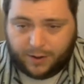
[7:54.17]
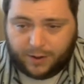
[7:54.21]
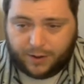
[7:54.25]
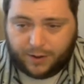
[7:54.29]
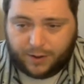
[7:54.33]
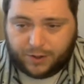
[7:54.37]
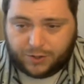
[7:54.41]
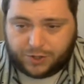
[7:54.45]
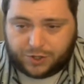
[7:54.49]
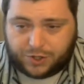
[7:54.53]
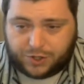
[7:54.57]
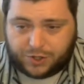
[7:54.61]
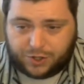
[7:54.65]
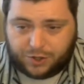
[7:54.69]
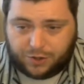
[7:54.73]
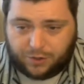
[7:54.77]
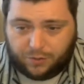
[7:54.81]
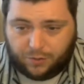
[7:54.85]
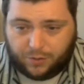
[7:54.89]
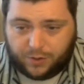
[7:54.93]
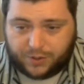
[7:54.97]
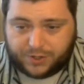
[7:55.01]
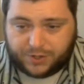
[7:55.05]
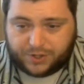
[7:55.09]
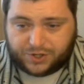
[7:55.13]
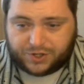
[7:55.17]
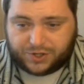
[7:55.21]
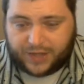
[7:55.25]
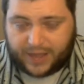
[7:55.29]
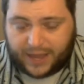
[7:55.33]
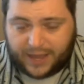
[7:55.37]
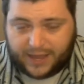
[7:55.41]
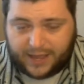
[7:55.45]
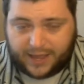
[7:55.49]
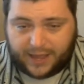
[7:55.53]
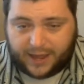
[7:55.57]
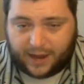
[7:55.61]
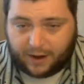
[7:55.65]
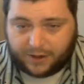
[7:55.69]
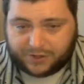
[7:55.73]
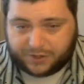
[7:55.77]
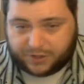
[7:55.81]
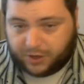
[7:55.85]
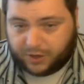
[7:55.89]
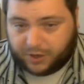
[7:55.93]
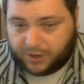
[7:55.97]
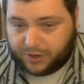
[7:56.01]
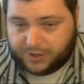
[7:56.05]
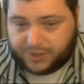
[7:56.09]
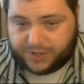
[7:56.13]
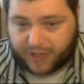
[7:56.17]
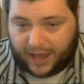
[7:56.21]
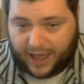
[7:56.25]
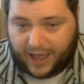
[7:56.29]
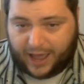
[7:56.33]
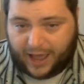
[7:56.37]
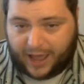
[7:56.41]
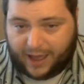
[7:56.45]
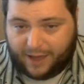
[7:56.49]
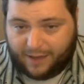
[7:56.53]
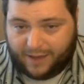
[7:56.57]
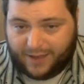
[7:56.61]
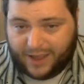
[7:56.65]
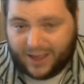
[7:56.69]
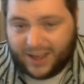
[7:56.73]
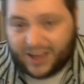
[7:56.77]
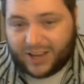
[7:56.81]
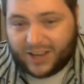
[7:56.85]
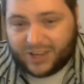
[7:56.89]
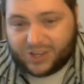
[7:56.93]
to stay there as long as they have,